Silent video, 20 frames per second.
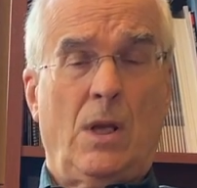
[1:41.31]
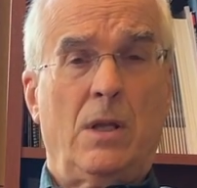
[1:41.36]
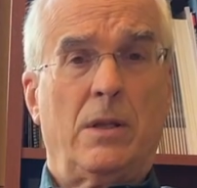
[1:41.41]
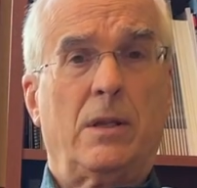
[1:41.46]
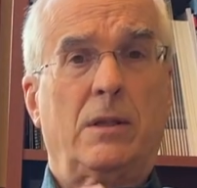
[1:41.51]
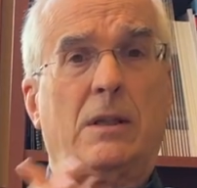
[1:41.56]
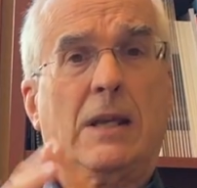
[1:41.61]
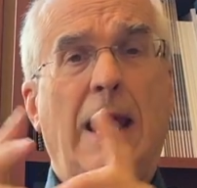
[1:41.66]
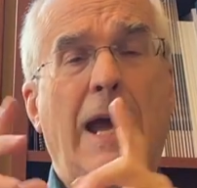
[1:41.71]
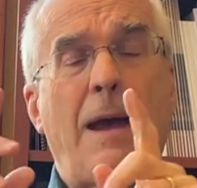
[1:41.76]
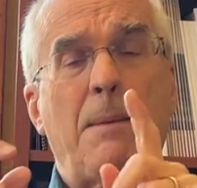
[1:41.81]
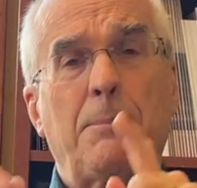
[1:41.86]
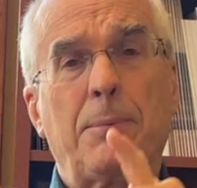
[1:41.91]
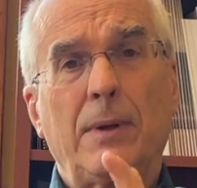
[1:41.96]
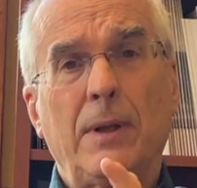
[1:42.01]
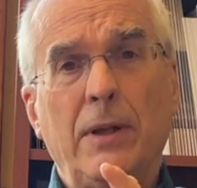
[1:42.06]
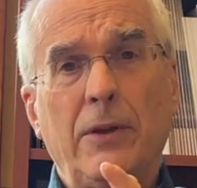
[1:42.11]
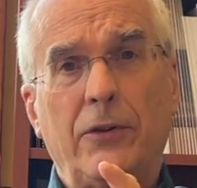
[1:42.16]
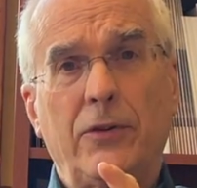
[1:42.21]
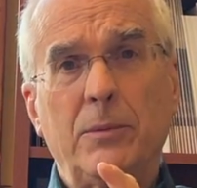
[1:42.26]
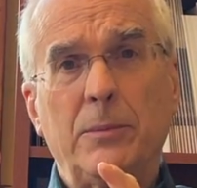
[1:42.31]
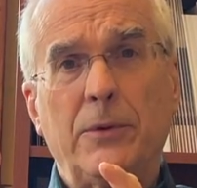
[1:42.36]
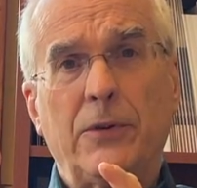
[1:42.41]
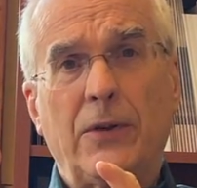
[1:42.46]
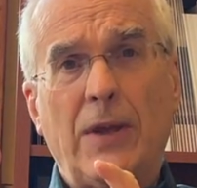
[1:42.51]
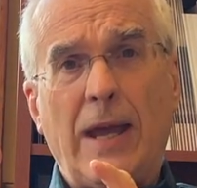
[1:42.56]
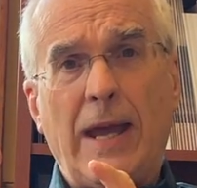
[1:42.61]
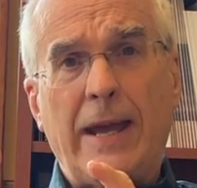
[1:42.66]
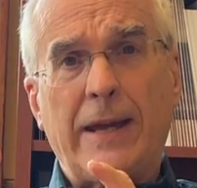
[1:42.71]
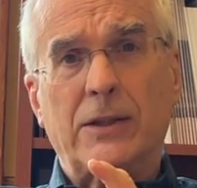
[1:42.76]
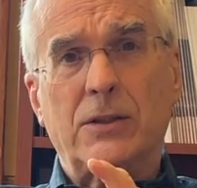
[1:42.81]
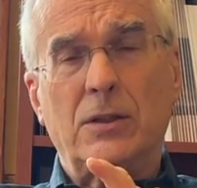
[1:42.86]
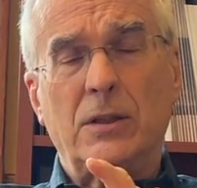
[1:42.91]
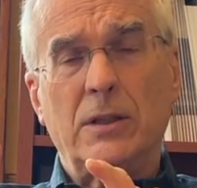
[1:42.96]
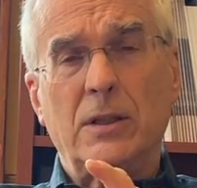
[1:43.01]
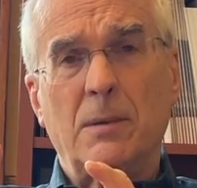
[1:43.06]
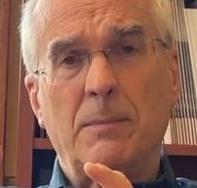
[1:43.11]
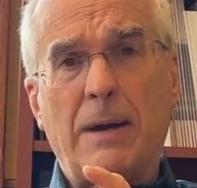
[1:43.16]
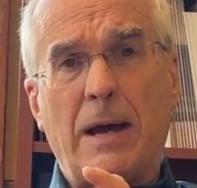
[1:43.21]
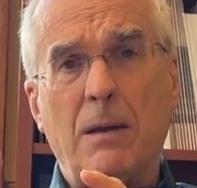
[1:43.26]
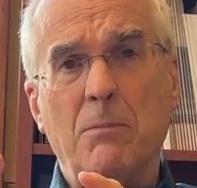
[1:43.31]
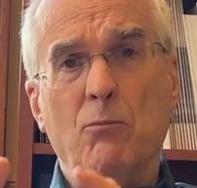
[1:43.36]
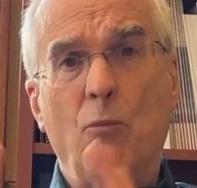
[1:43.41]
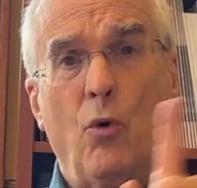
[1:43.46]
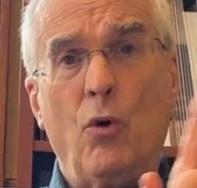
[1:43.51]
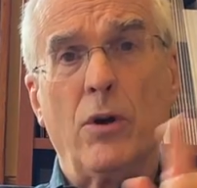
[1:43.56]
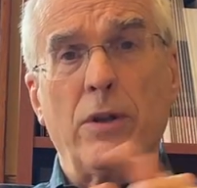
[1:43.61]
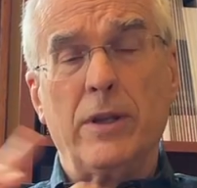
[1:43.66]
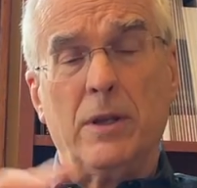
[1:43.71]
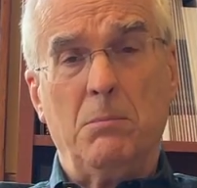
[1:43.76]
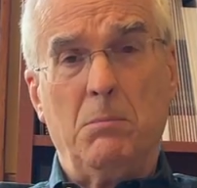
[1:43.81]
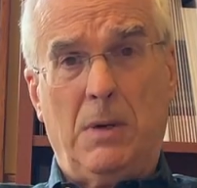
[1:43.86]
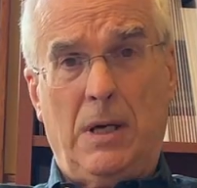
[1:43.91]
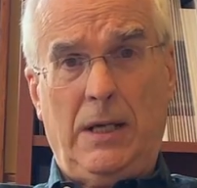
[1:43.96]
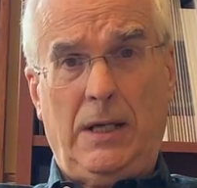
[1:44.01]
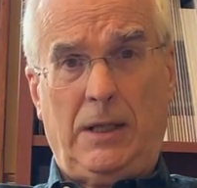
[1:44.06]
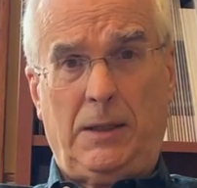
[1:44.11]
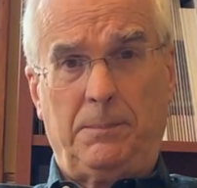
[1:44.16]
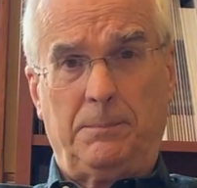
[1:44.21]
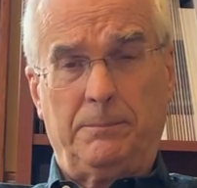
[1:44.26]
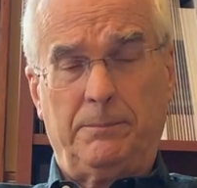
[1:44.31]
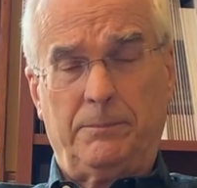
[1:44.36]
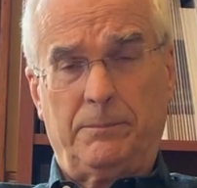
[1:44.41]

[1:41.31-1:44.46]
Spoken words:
That capitalism is actually about more than money.